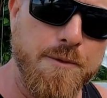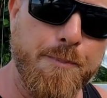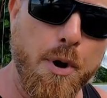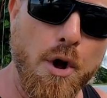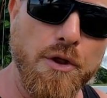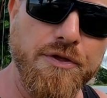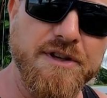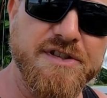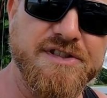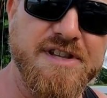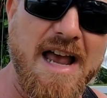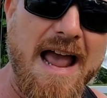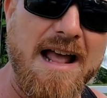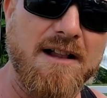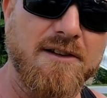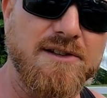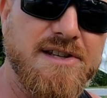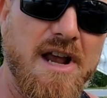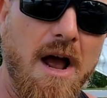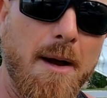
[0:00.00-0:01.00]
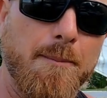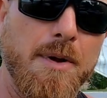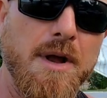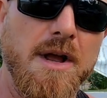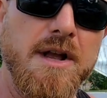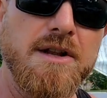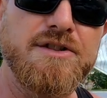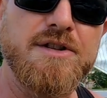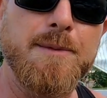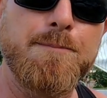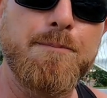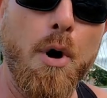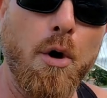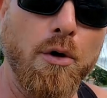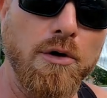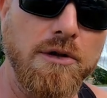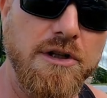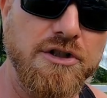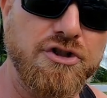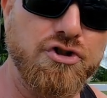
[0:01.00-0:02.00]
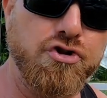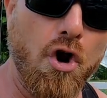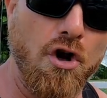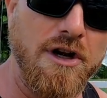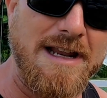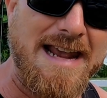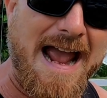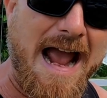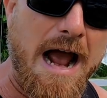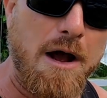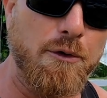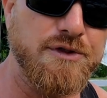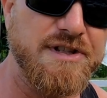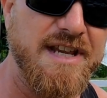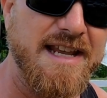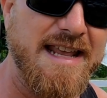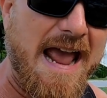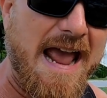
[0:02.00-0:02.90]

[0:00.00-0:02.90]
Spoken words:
you put the sails up, to pull the trolley out